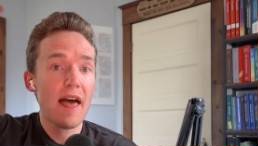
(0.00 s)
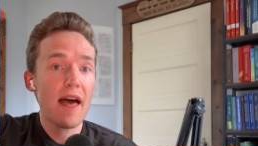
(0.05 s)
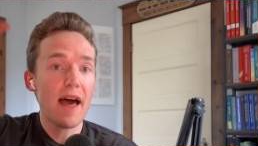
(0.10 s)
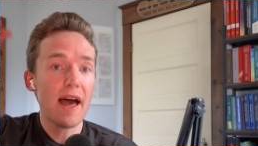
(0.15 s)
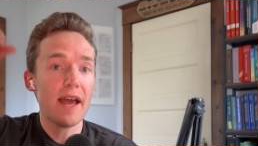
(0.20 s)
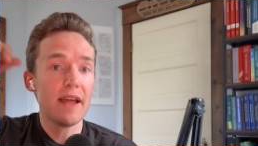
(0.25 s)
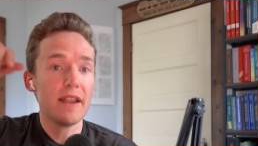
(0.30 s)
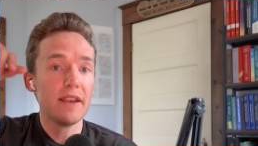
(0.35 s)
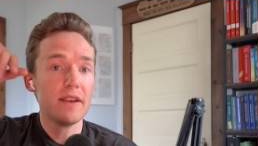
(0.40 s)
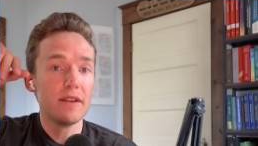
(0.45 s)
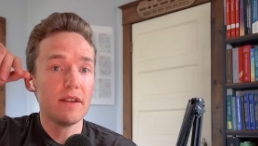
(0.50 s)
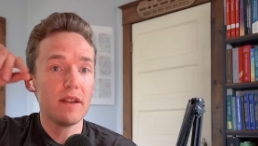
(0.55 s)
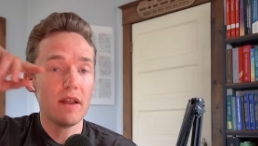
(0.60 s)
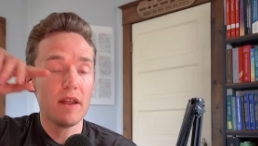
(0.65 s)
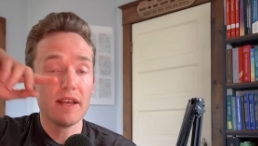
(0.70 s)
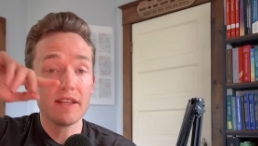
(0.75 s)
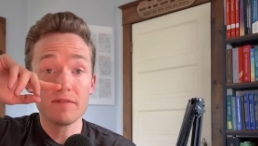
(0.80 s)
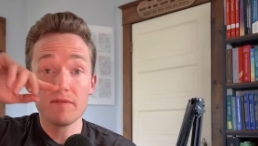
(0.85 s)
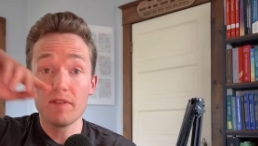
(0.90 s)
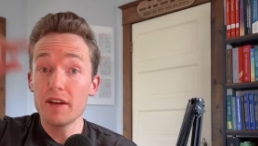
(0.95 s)
And
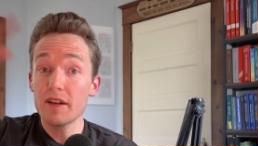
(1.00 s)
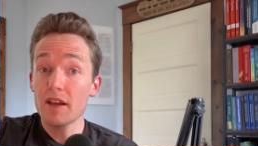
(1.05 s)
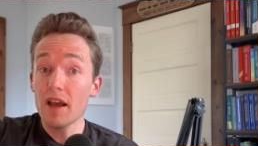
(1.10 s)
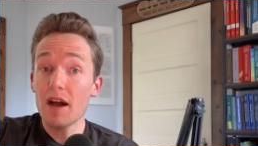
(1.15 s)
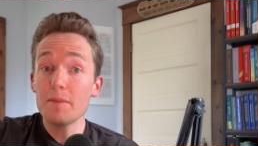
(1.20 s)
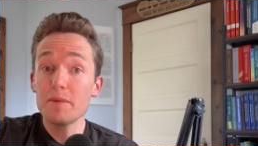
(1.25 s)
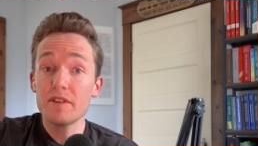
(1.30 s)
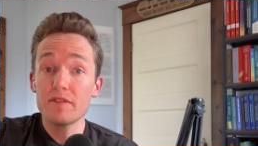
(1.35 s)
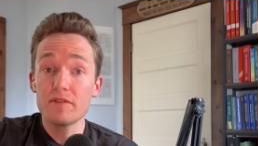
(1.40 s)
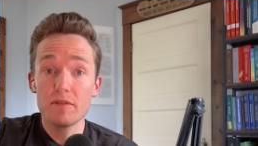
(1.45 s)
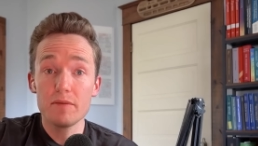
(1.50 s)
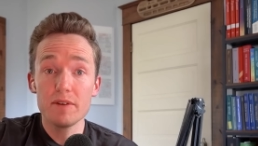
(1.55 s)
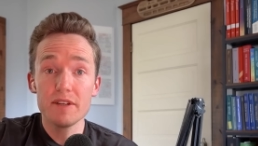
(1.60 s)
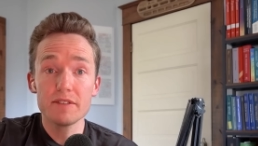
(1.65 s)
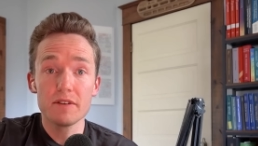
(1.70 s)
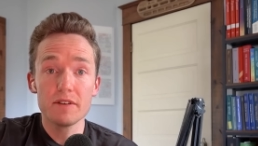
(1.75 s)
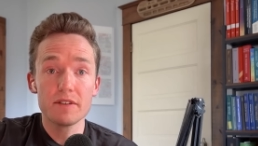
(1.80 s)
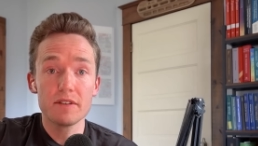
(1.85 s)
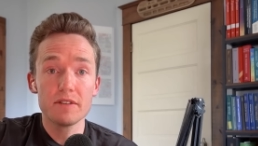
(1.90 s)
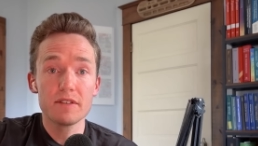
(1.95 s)
it's very common for
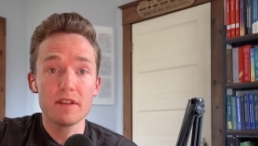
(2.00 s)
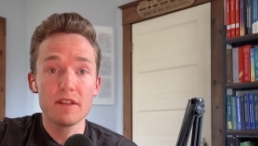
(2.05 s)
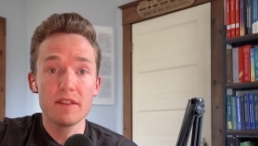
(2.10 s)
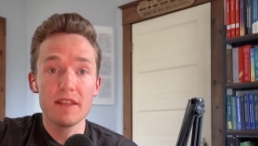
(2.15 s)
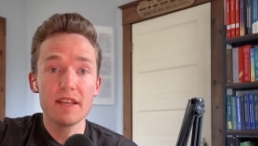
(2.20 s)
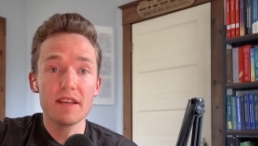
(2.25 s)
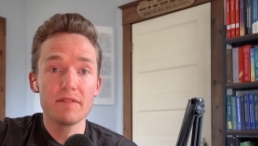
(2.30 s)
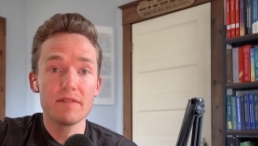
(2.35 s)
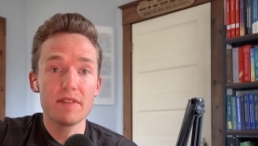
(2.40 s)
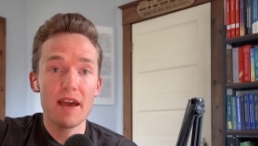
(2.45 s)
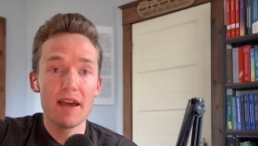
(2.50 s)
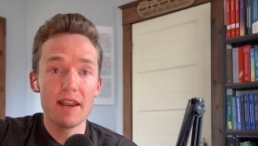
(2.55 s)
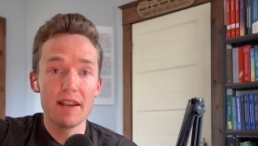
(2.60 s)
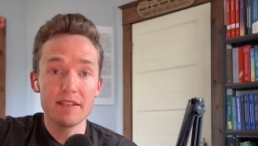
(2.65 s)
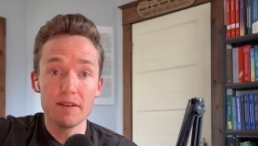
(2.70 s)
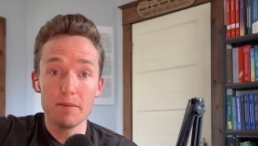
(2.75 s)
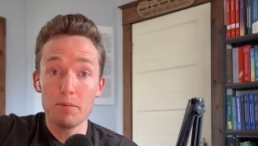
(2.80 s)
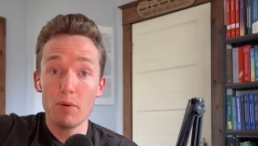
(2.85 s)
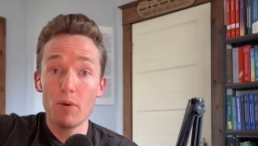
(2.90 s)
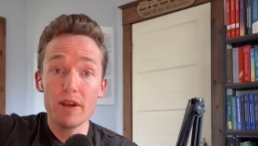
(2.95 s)
researchers to think of that as
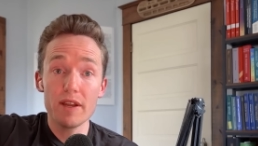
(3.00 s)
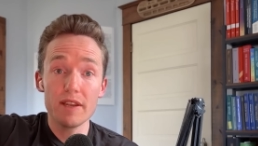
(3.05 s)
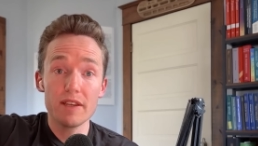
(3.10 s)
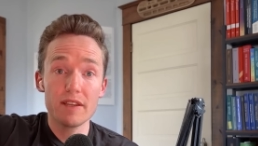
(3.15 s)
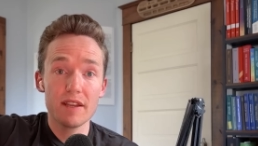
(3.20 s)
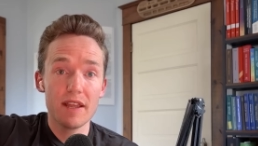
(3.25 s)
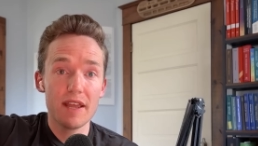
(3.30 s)
a point